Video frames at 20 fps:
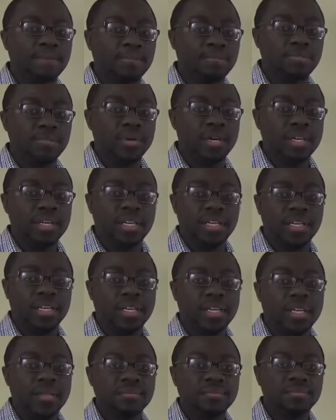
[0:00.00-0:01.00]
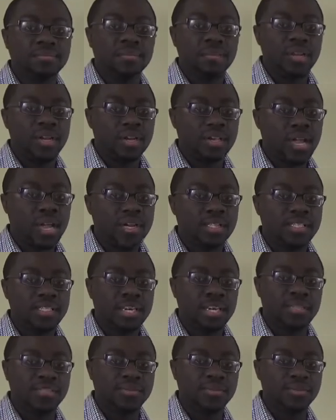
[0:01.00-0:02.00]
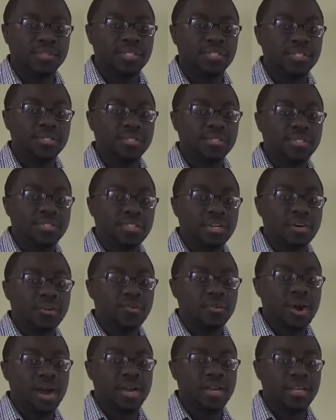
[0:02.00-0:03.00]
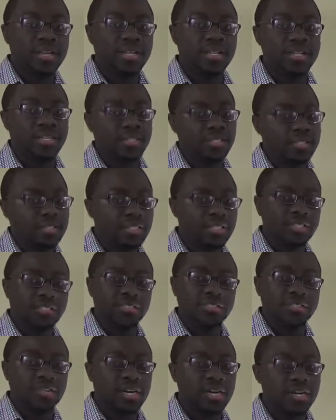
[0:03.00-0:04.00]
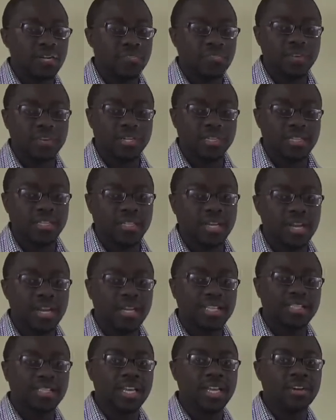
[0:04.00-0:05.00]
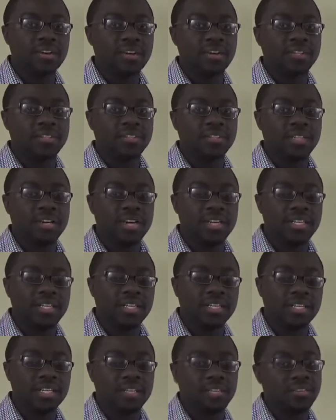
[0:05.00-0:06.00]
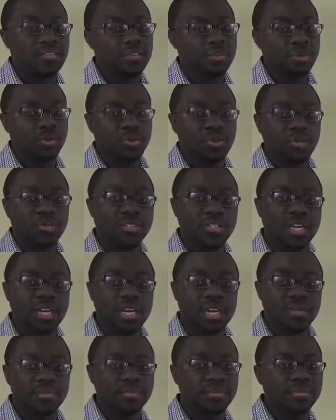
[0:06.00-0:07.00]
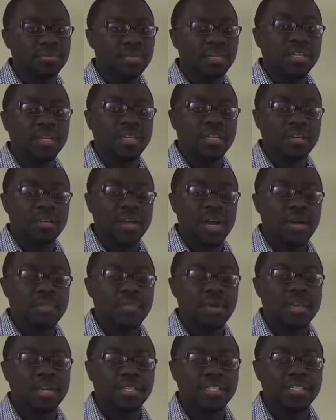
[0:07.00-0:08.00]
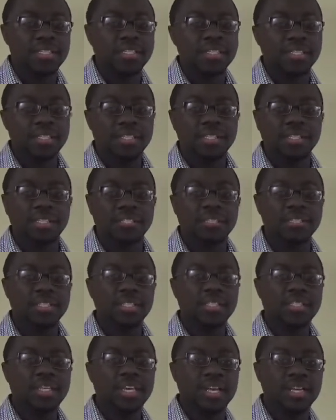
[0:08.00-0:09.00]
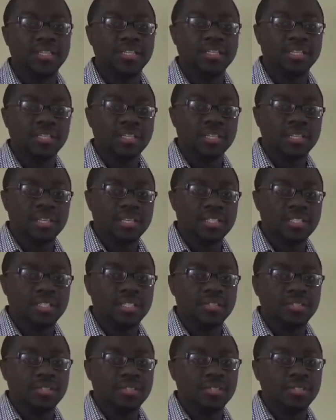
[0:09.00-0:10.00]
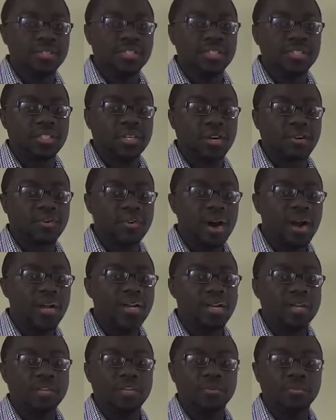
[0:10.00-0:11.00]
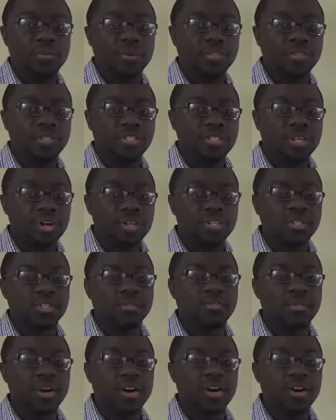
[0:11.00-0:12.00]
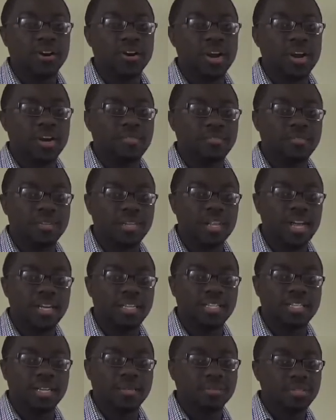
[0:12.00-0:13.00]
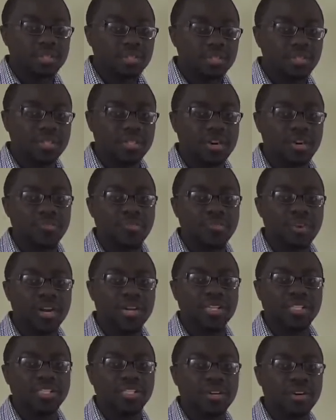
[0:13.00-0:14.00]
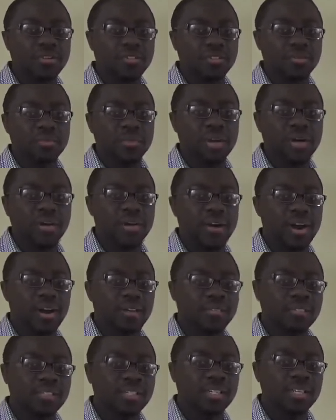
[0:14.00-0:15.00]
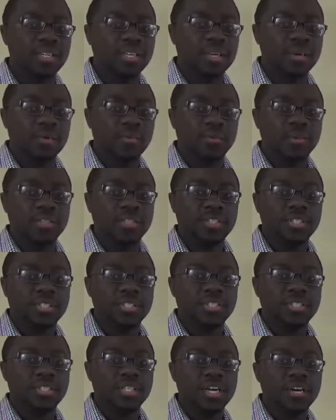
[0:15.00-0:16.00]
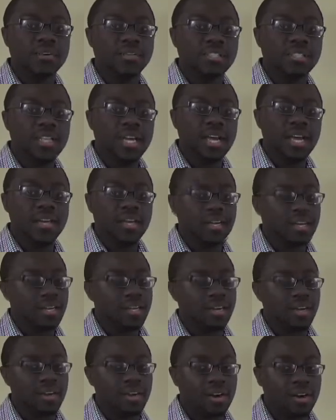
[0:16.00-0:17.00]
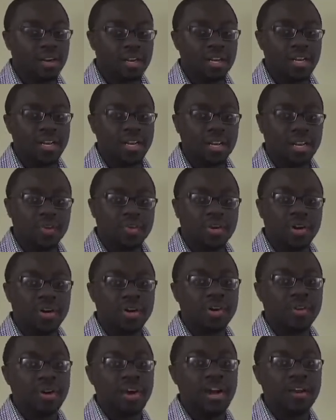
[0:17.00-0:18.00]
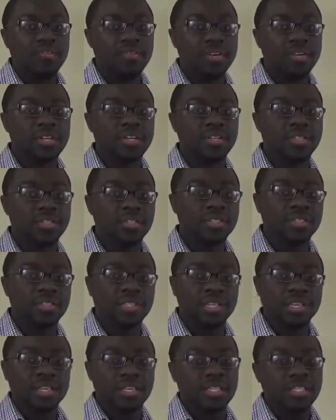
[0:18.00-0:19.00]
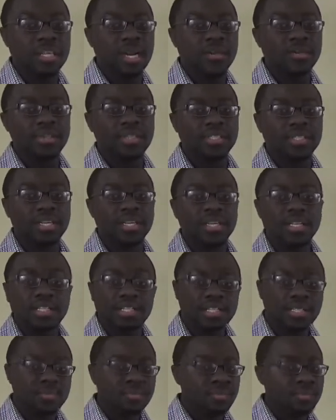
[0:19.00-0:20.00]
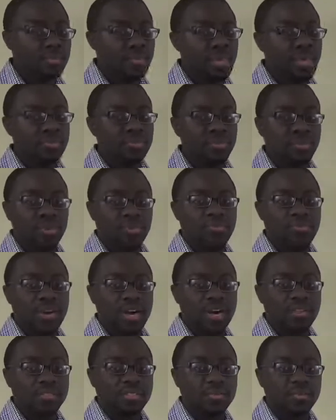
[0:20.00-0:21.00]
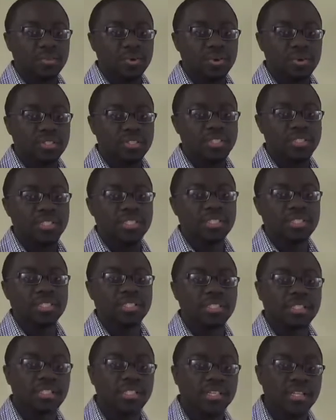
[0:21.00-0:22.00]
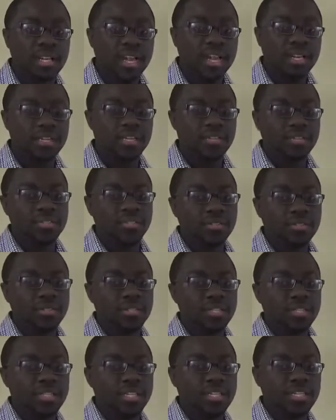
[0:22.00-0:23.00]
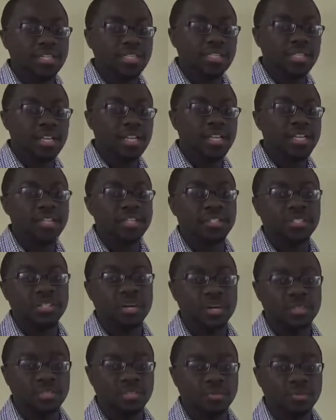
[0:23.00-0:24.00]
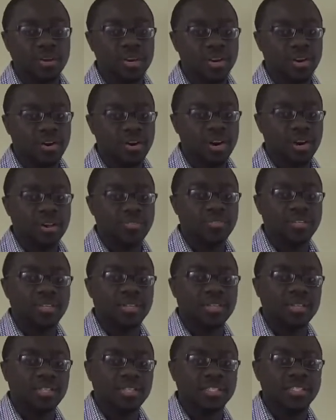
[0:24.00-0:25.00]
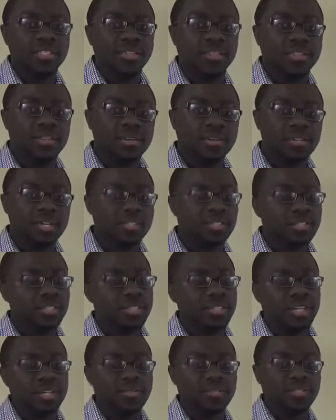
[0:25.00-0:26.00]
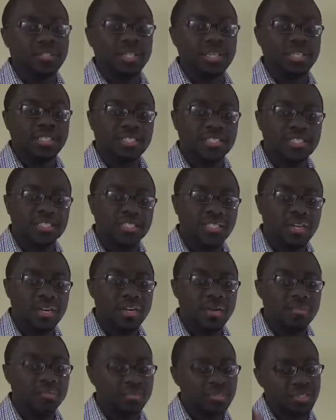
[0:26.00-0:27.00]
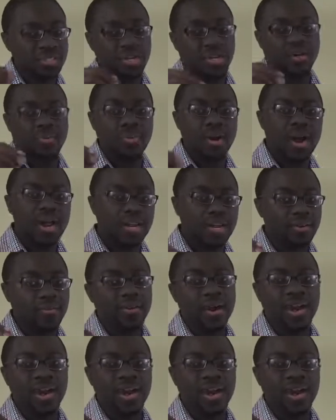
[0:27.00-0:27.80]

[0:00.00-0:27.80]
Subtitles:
But again, a lot of times when students start writing and they're just trying to finish their essay or they're trying to, short on time, you're not paying attention to those details, so you'll just start writing and you won't start a new paragraph. A lot of times students are afraid to start new paragraphs. What you need to know is that, again, a paragraph includes topic sentence, 3 to 5 supporting sentences, and a conclusion sentence, and then you start a new paragraph. So don't let yourself just start writing